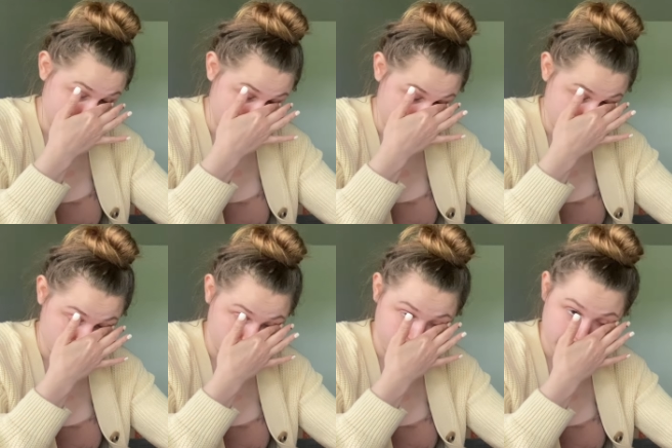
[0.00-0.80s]
Uh,
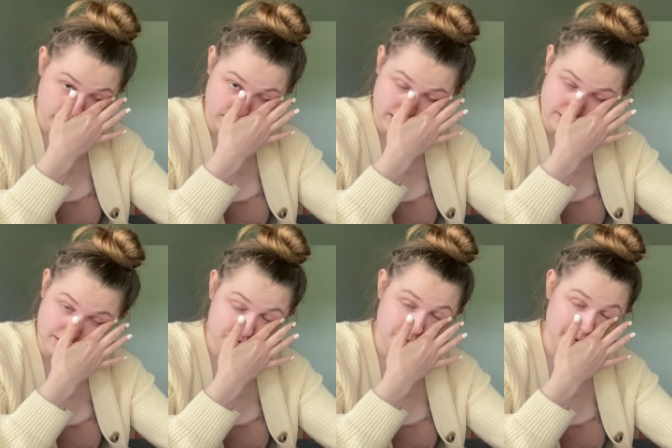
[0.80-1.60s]
hopefully, I think
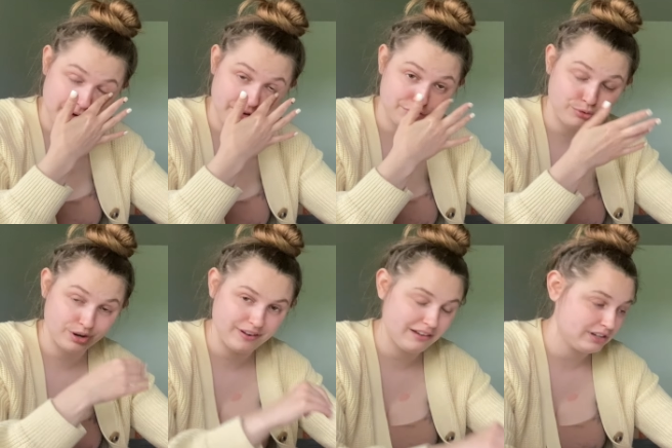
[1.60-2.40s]
it was probably around four or
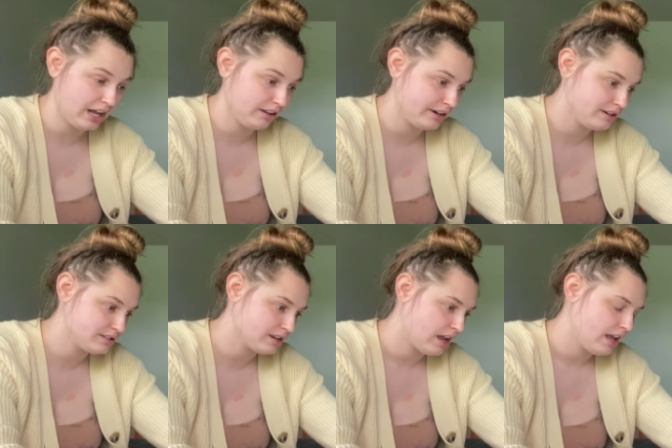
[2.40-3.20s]
five dollars.